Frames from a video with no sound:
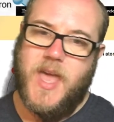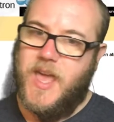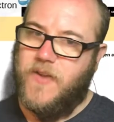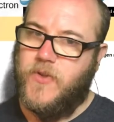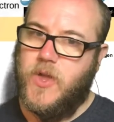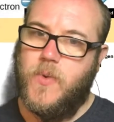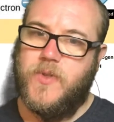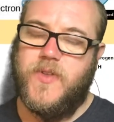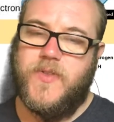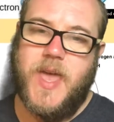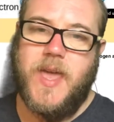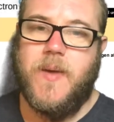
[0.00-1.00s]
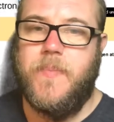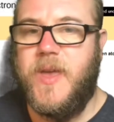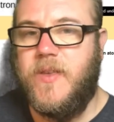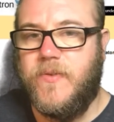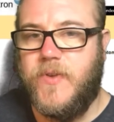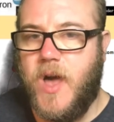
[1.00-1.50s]
If you were to take a
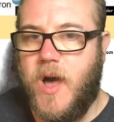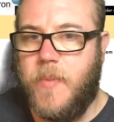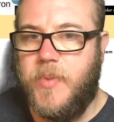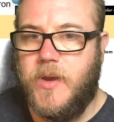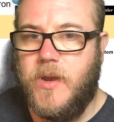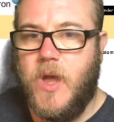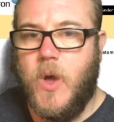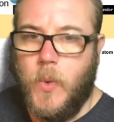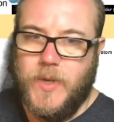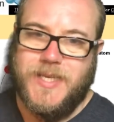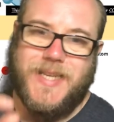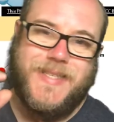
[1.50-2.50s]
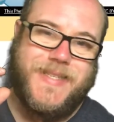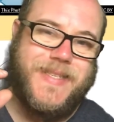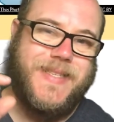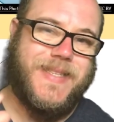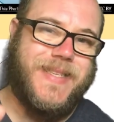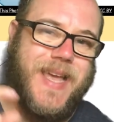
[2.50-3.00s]
piece of carbon which has
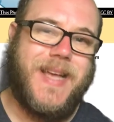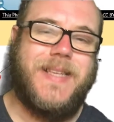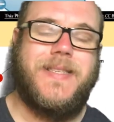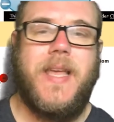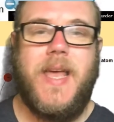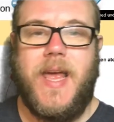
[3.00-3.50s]
6